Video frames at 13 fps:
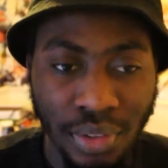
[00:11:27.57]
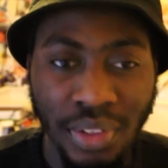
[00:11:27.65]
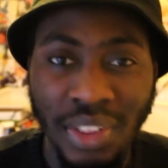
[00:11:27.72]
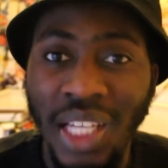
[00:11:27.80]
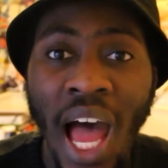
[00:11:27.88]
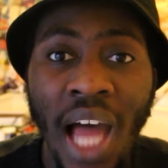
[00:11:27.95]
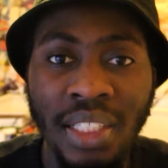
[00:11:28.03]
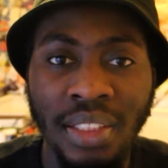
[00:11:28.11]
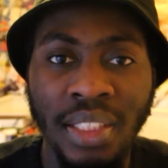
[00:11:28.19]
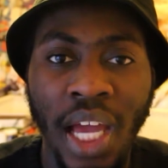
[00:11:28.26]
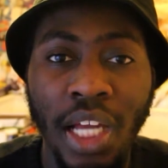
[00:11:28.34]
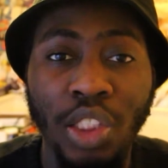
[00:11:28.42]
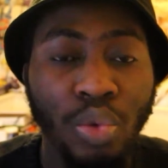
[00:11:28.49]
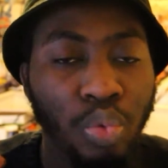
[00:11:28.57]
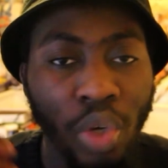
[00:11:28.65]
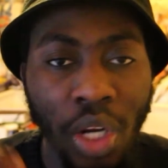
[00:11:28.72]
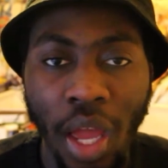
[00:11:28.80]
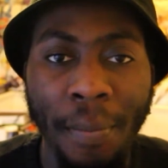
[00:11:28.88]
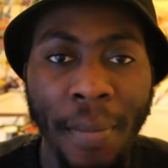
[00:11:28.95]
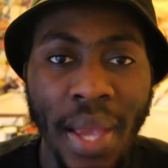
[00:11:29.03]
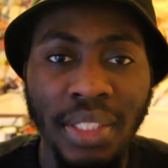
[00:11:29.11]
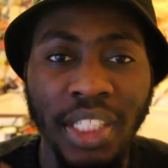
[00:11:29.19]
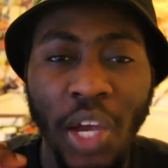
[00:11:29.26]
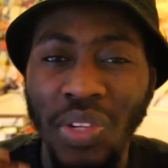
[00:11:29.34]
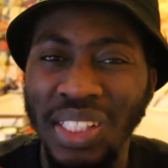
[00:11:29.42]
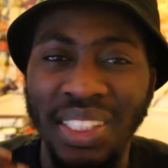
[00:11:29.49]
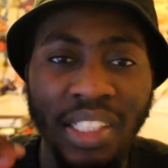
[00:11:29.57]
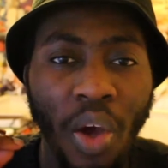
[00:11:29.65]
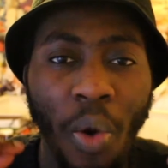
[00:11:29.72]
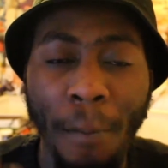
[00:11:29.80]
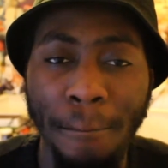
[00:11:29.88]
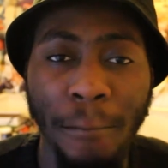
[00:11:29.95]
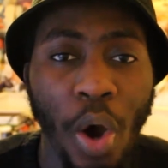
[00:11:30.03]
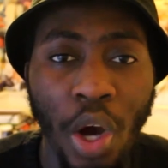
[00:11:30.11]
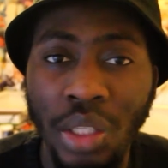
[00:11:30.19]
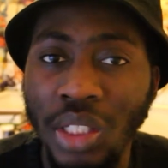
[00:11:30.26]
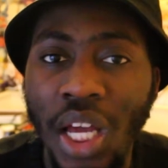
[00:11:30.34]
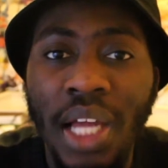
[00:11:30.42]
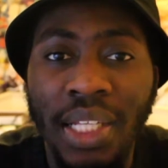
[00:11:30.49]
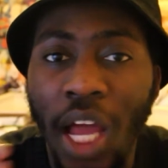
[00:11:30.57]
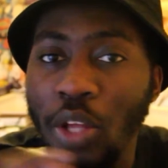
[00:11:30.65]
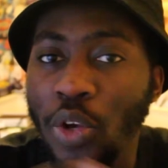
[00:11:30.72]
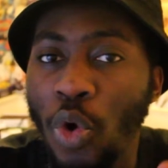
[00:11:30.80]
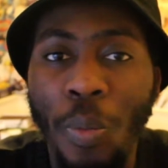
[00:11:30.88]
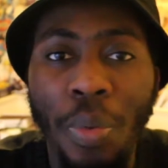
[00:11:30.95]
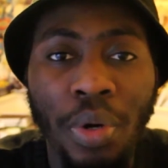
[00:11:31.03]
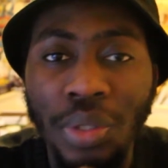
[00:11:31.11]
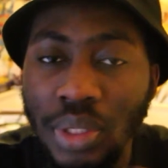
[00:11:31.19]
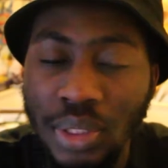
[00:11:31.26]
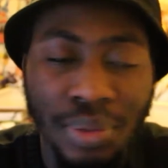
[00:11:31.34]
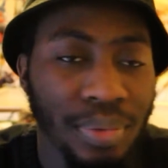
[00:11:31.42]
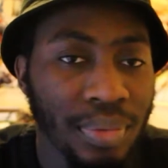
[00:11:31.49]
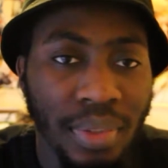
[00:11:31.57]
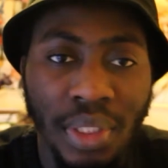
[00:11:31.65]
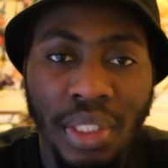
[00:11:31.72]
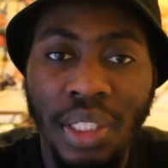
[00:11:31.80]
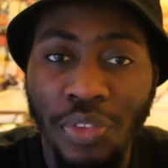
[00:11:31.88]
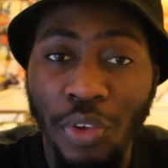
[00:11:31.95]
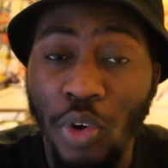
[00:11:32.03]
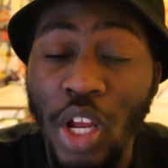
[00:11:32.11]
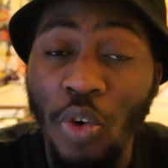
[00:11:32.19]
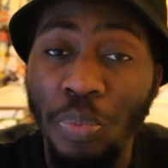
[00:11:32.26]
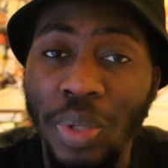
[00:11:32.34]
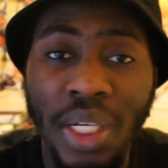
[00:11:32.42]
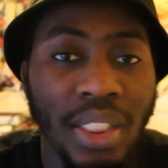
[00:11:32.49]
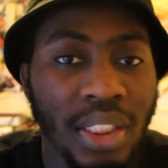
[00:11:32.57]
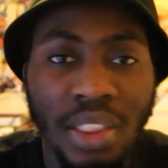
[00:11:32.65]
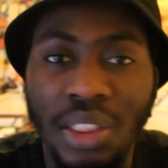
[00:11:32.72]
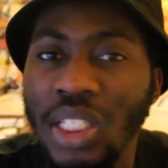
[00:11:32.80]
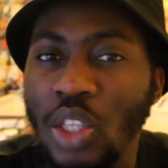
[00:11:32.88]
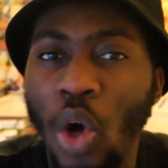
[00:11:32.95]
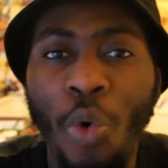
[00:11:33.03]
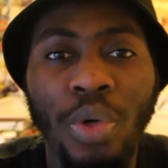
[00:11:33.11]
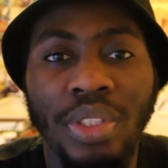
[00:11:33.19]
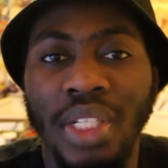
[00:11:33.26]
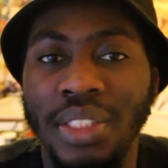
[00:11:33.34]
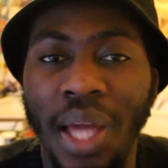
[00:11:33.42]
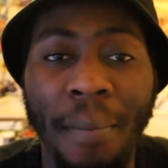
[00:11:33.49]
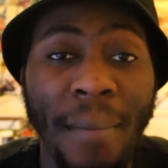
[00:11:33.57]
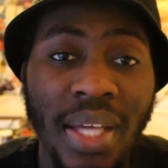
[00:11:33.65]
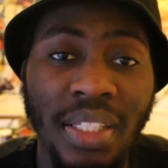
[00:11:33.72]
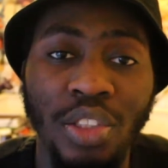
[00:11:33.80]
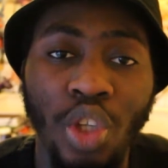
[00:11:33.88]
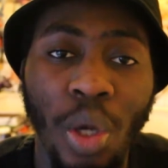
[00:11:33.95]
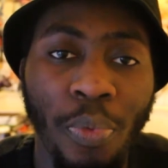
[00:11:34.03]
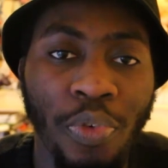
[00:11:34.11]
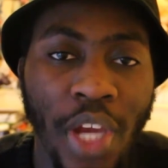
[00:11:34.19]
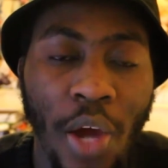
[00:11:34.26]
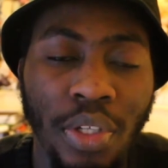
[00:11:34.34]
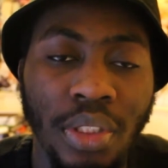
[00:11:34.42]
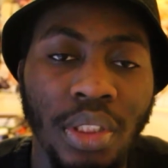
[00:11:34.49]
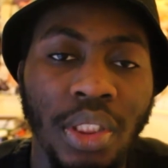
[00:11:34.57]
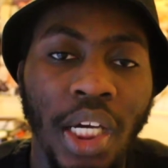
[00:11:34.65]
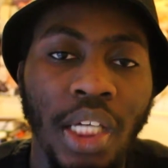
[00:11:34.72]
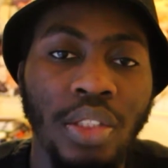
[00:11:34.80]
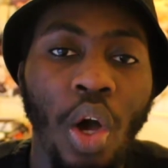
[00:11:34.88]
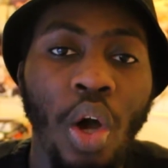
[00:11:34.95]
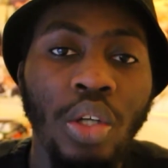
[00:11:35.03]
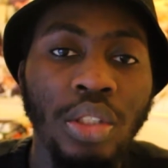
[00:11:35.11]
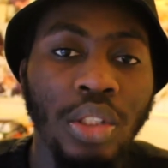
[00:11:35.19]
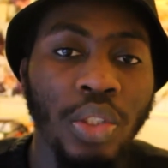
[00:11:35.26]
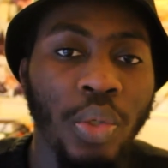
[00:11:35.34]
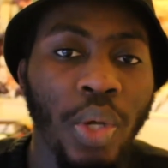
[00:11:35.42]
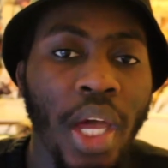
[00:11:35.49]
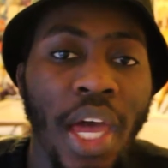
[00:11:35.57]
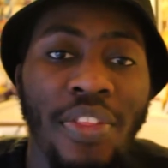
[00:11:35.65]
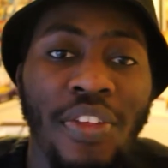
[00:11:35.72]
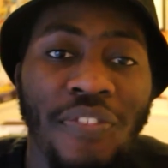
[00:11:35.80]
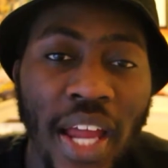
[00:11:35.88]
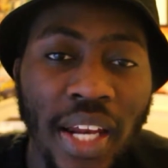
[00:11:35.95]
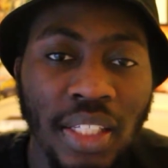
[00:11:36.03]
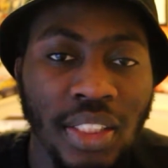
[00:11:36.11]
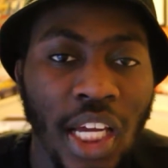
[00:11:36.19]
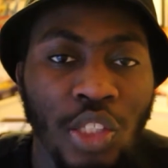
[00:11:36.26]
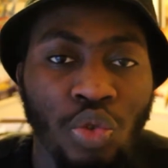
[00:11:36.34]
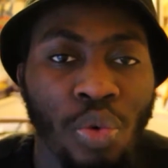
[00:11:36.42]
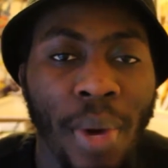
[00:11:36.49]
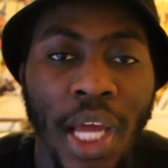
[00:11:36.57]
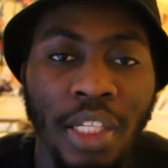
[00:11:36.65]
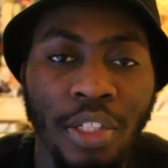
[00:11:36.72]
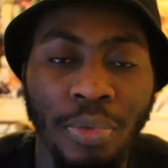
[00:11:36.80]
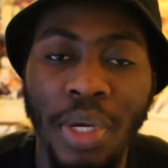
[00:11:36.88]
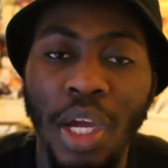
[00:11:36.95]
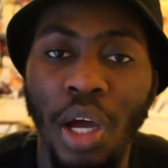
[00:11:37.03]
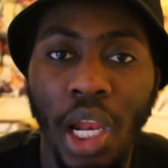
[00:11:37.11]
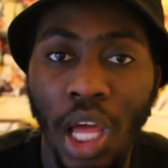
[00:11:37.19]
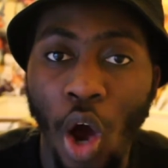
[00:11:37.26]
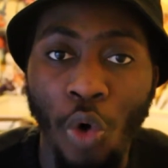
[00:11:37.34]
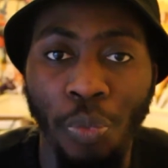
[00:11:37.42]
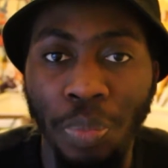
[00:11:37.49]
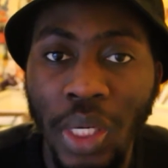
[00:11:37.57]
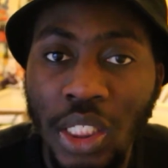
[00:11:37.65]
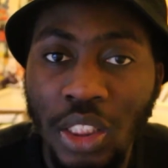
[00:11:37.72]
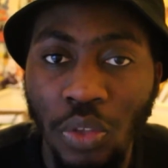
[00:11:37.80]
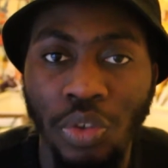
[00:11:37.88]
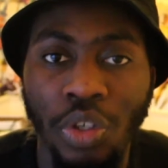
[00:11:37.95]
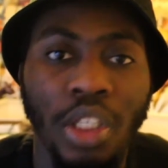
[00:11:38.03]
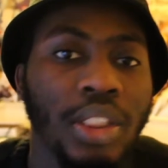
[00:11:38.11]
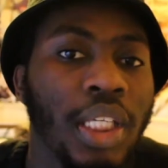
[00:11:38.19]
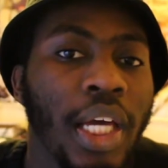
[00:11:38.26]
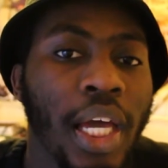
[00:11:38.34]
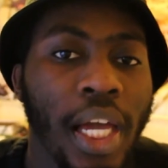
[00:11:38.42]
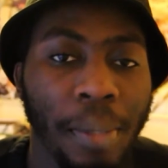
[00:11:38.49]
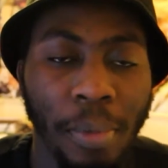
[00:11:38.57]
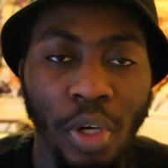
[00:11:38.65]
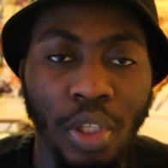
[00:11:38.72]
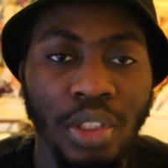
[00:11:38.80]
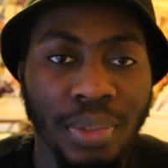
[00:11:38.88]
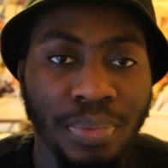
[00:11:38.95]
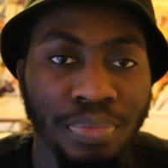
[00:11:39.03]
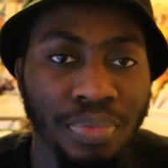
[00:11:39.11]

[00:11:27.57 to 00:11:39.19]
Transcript: The art side is really amazing. Character design on point. Tai Kubo, the creator of Bleach, always does an amazing job with character designs. Also, the fighting styles reminds me of Bleach, of course, because